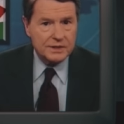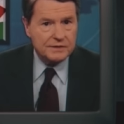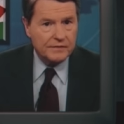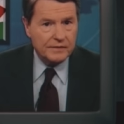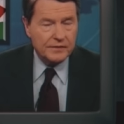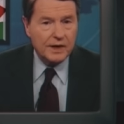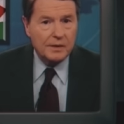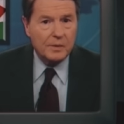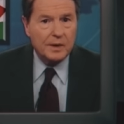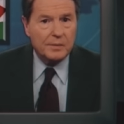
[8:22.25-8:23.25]
15
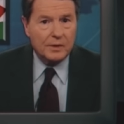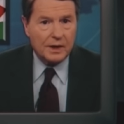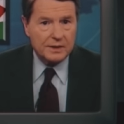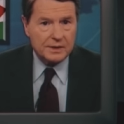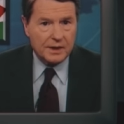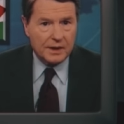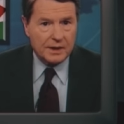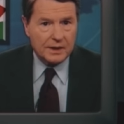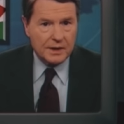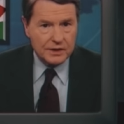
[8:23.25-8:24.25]
people late today
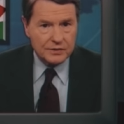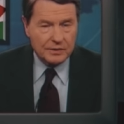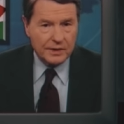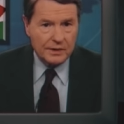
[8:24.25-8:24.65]
in Israel.